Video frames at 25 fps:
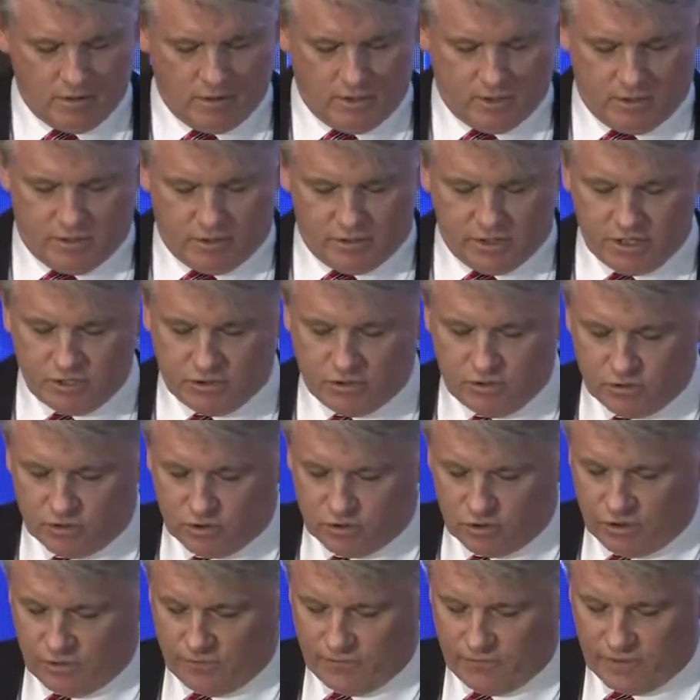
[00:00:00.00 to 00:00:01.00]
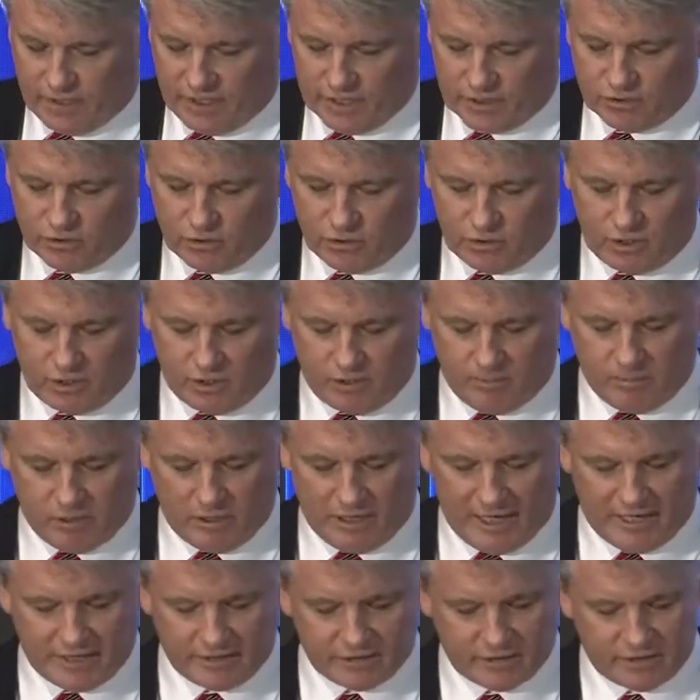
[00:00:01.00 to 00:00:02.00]
These new certified circular
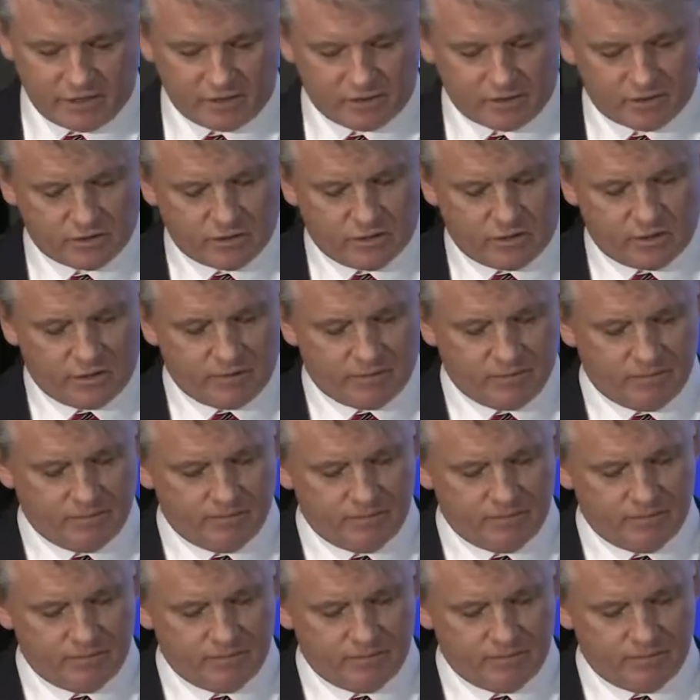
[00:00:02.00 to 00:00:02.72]
plastics are